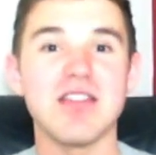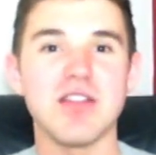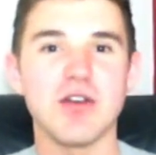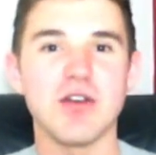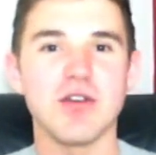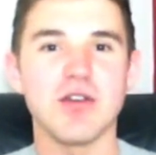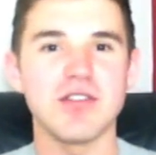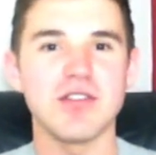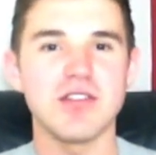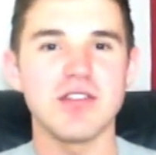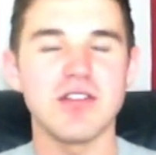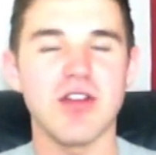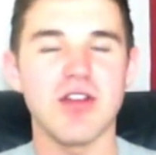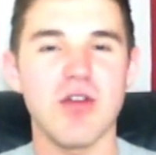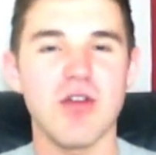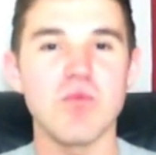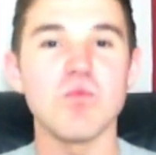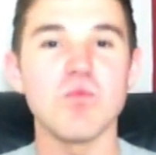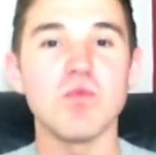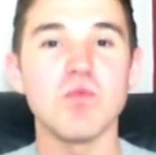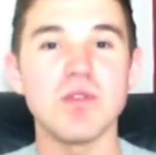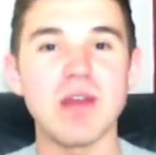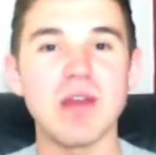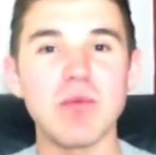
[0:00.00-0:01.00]
that,
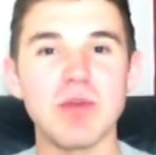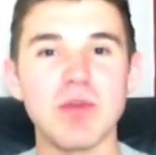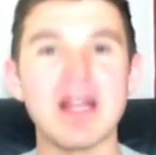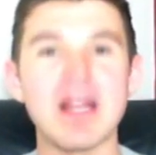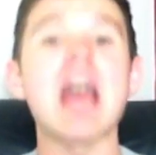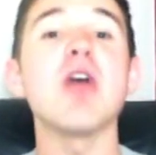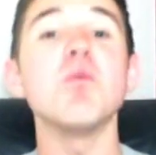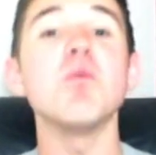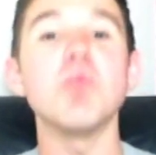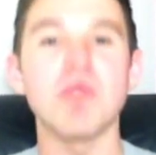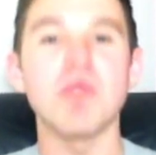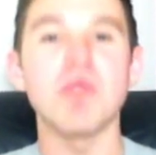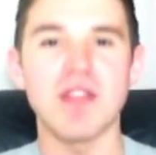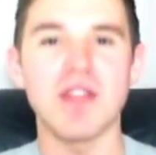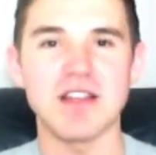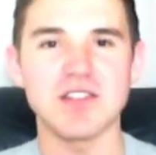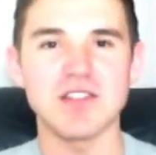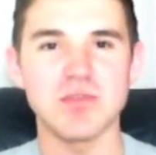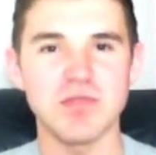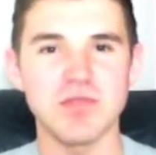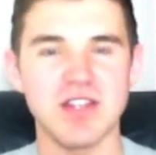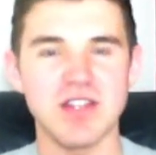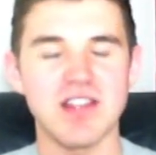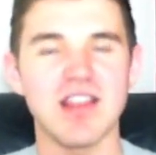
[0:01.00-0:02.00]
would help
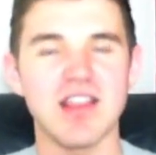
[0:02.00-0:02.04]
this?